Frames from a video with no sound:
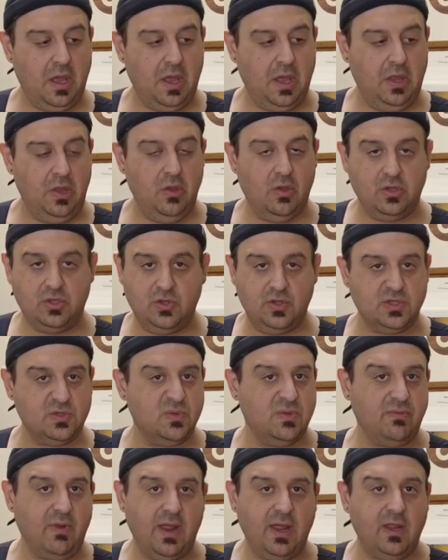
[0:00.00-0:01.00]
You could do this
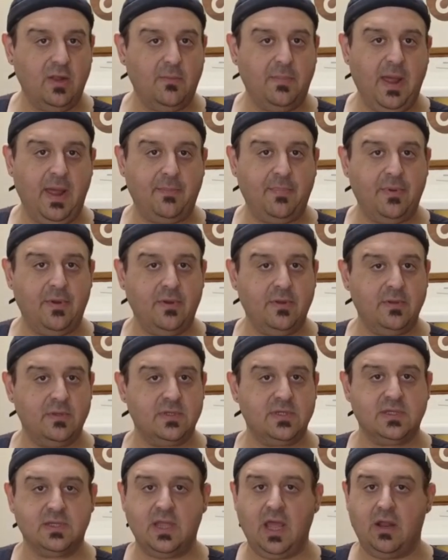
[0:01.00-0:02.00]
with regular
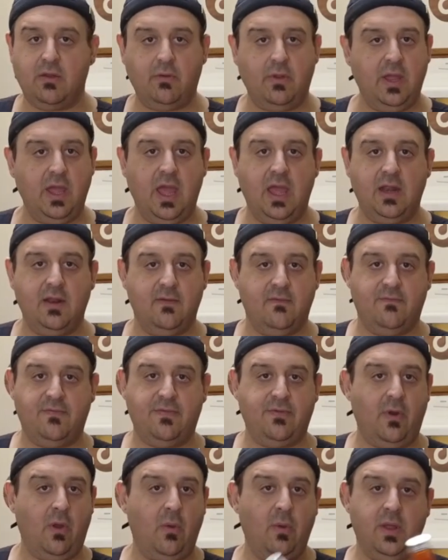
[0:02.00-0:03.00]
peppers. Get creative.
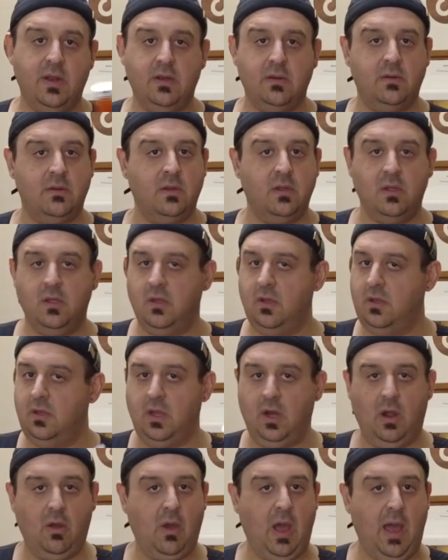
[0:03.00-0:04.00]
Throw in,
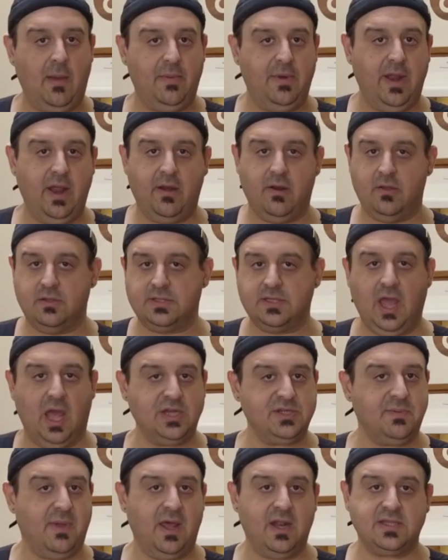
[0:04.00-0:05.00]
habaneros,
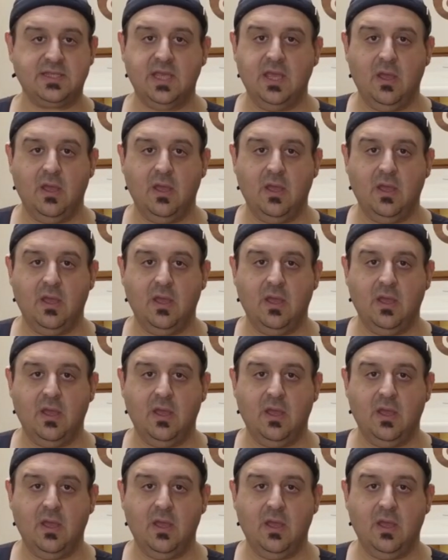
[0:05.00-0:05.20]
Scotch bonnets,